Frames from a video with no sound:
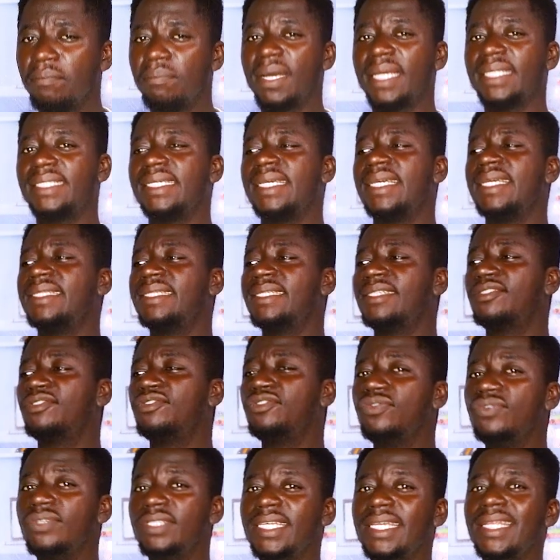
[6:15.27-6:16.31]
but it
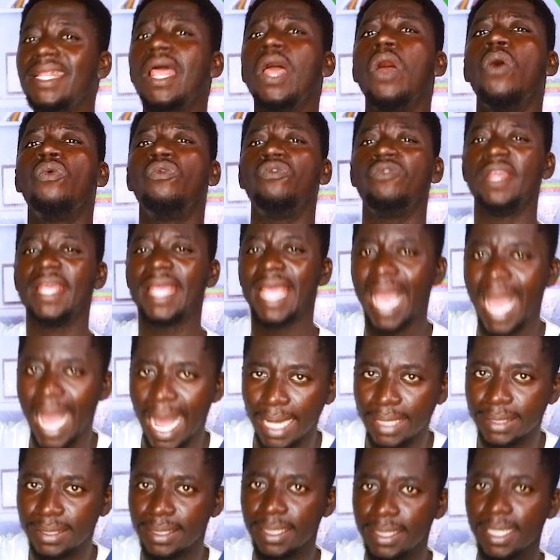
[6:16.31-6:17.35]
is using
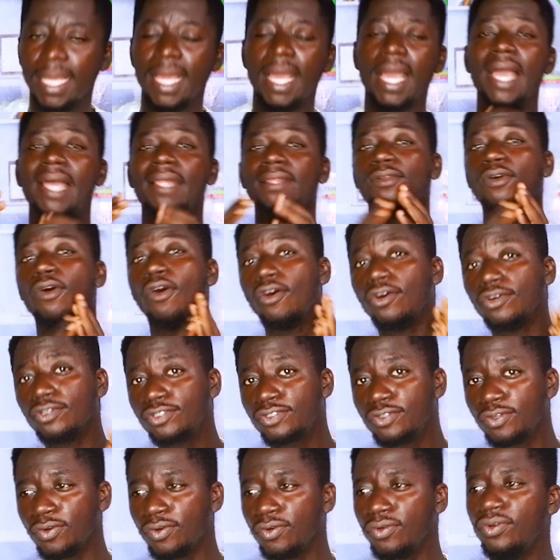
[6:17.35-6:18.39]
React and
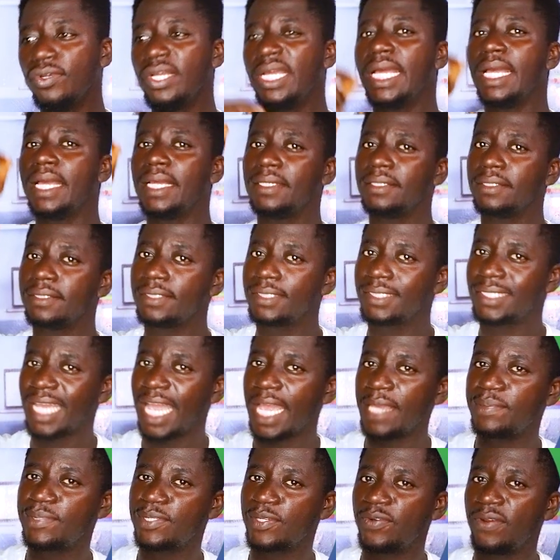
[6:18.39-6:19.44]
also
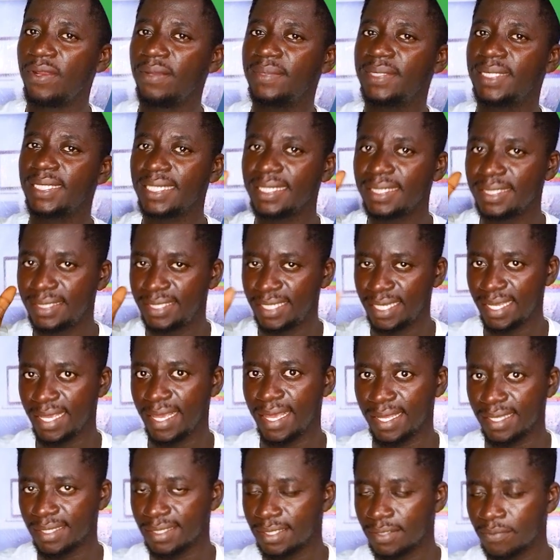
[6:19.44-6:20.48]
TypeScript J
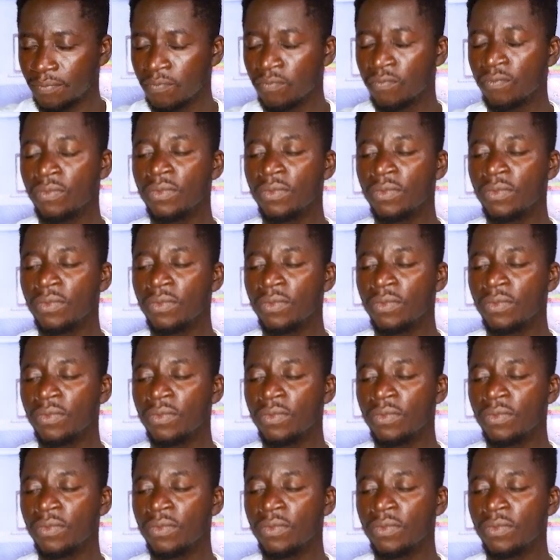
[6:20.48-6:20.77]
S.